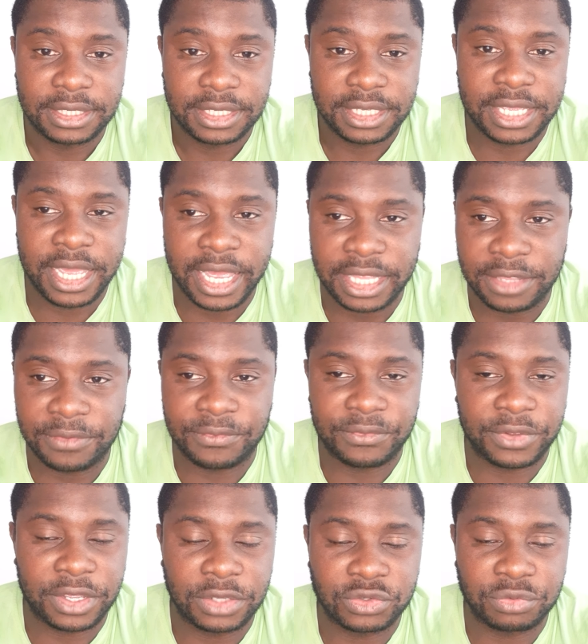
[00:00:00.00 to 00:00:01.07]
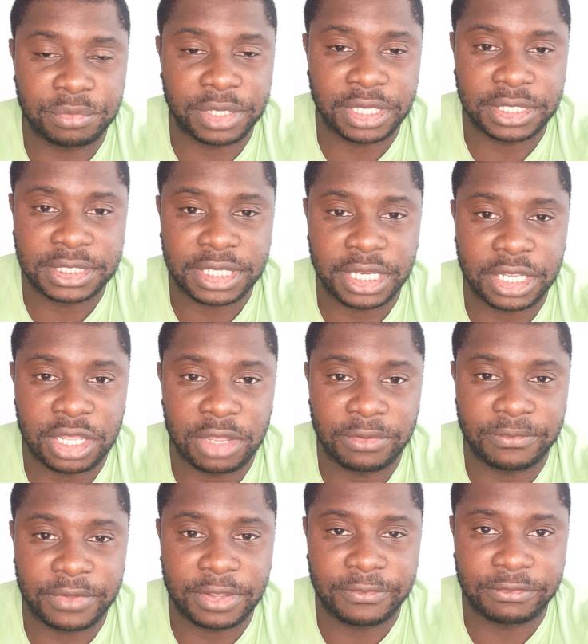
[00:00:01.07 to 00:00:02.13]
Getting a 300 million
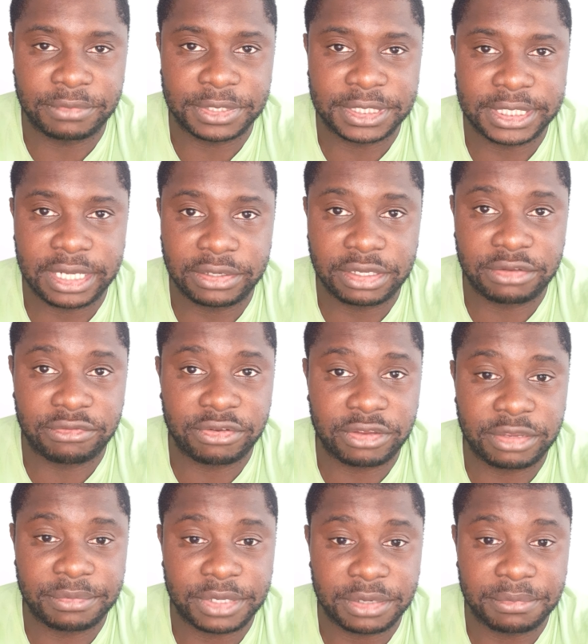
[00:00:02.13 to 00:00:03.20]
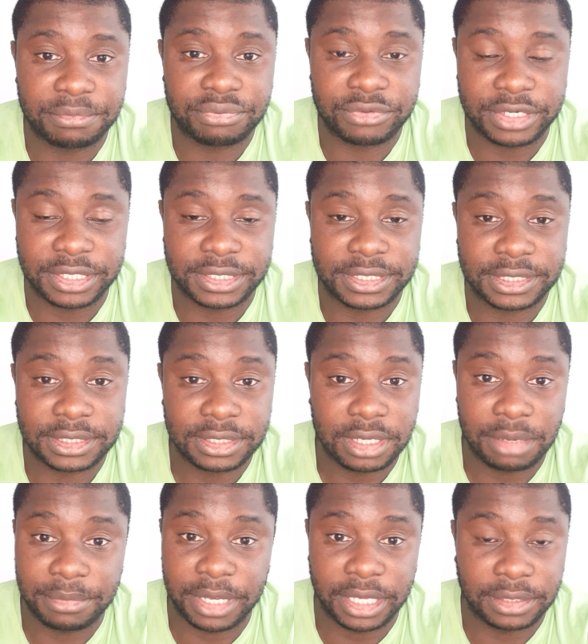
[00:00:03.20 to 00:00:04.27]
takeover from a Saudi Arabian prince, I
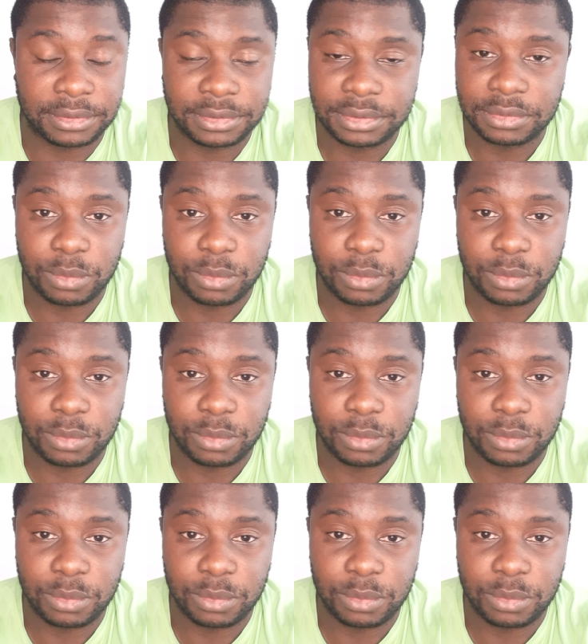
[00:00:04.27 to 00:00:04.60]
mean,